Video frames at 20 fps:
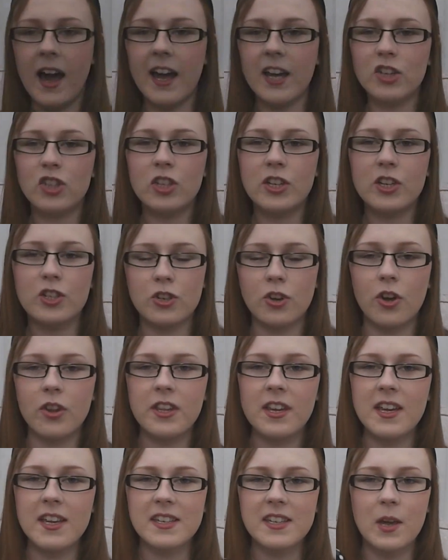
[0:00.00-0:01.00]
I actually saw
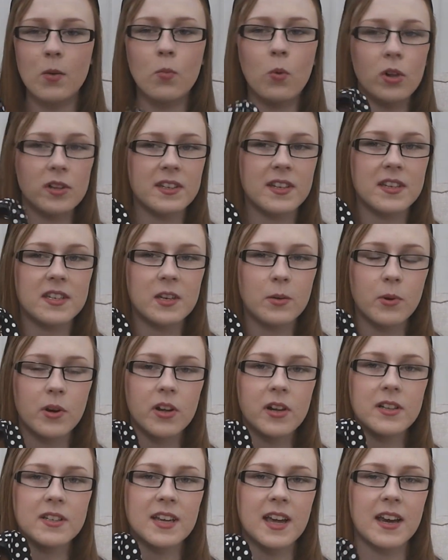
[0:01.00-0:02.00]
these in Walt Disney
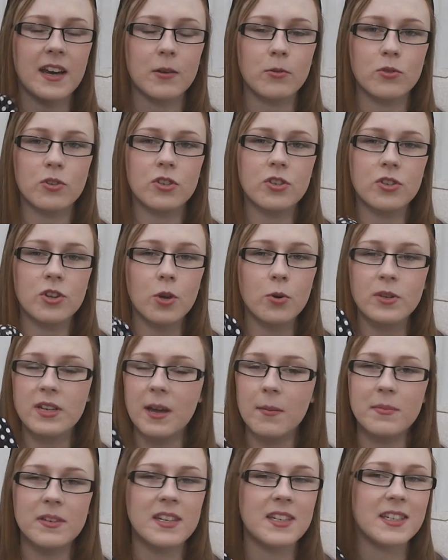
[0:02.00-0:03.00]
World and I was so
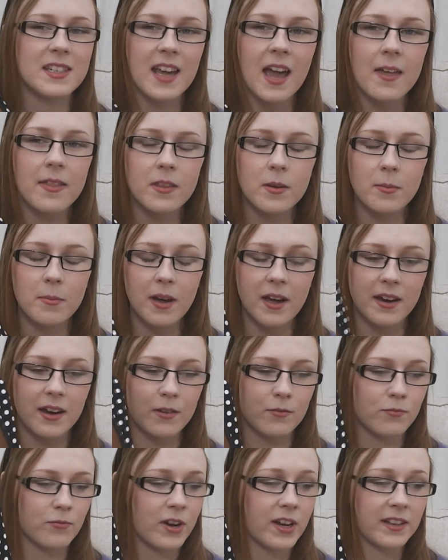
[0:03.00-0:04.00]
tempted to get them, and
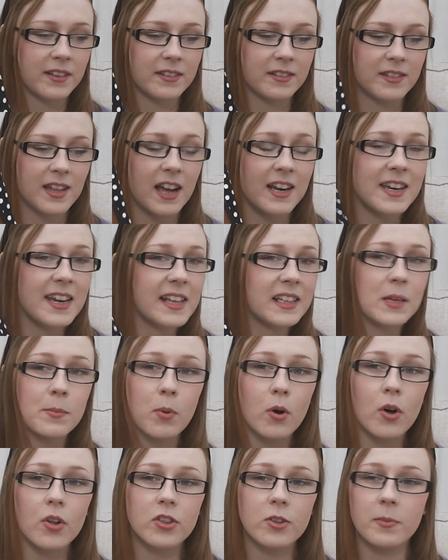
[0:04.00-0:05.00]
I nearly
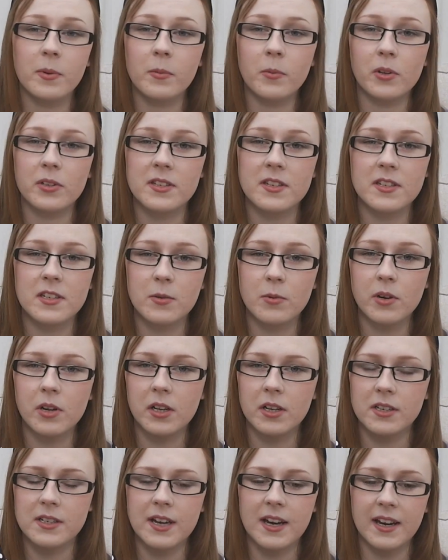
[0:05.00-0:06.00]
bought them in Walt Disney
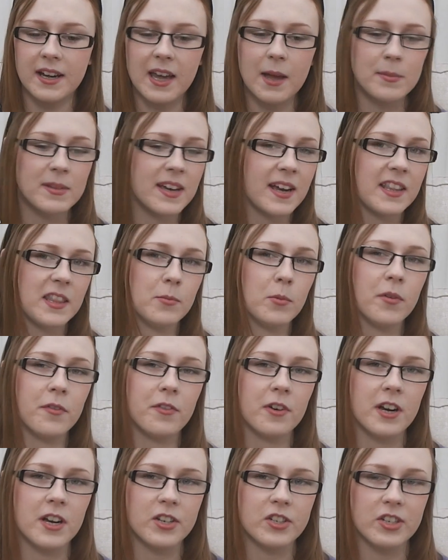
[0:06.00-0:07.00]
World and I kept eyeing them up
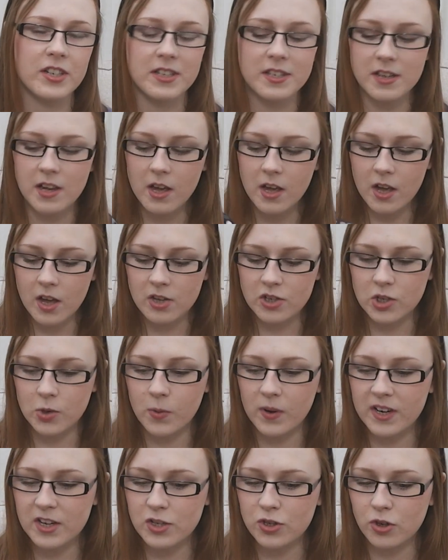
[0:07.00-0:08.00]
for ages.
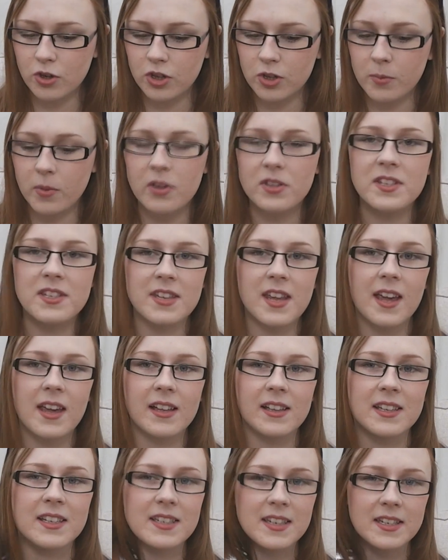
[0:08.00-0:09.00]
So when I saw them on
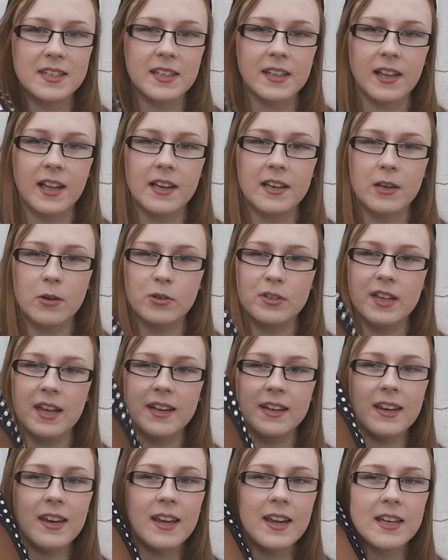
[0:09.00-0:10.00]
sale in Disneyland I was
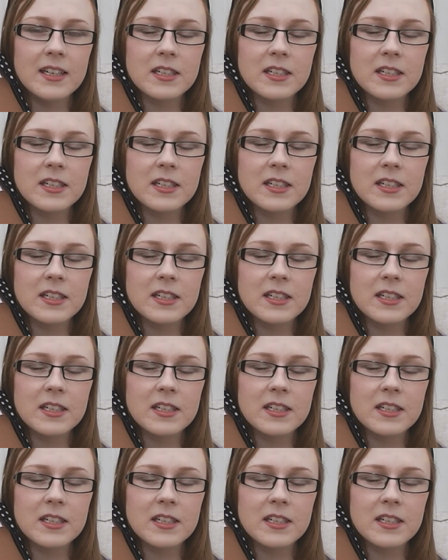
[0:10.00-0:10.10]
like,